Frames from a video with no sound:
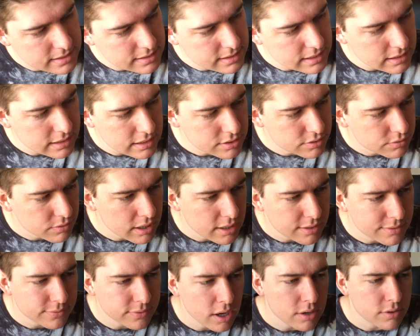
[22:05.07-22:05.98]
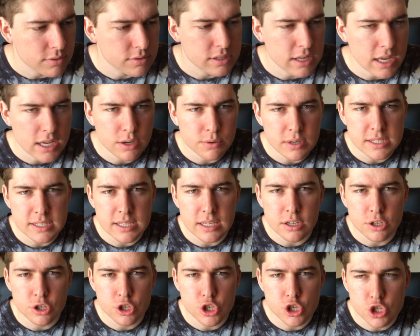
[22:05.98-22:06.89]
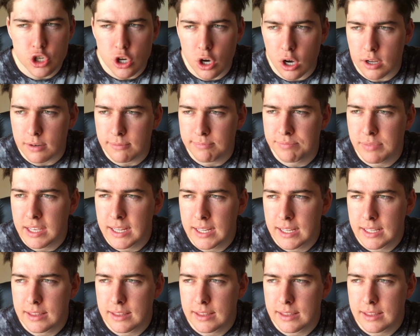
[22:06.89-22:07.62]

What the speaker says: in these grand finals, I always hit a shot